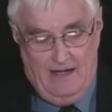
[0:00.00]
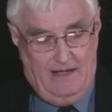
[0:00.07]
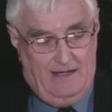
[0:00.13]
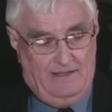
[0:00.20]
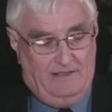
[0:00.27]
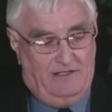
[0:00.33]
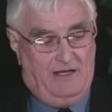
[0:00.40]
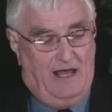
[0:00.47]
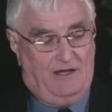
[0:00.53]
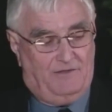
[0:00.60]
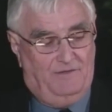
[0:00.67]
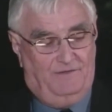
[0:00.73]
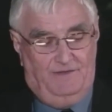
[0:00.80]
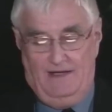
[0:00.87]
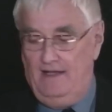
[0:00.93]
and the
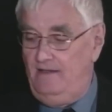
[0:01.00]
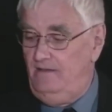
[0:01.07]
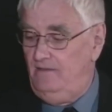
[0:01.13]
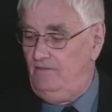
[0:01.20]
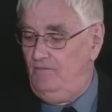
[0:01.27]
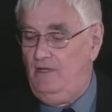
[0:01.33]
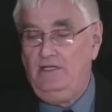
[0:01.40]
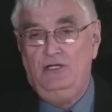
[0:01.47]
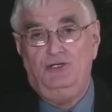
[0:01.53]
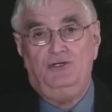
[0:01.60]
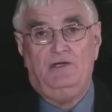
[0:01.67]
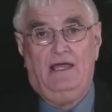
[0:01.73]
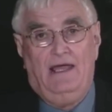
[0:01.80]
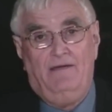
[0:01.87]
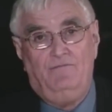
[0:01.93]
doctor said, "When did
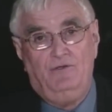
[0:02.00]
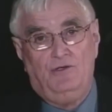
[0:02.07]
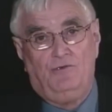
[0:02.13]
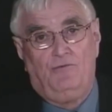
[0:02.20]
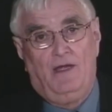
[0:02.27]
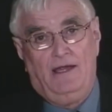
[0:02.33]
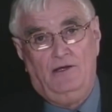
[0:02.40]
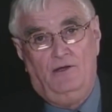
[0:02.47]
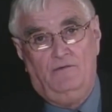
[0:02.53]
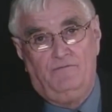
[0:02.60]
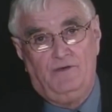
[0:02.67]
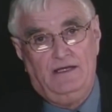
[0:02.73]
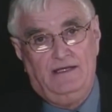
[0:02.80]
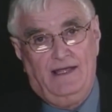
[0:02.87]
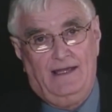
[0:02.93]
you have your right
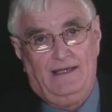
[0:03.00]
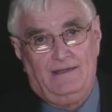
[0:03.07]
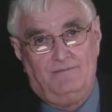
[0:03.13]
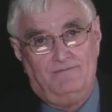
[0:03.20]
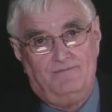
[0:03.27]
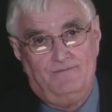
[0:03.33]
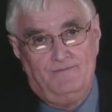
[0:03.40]
ovary taken?"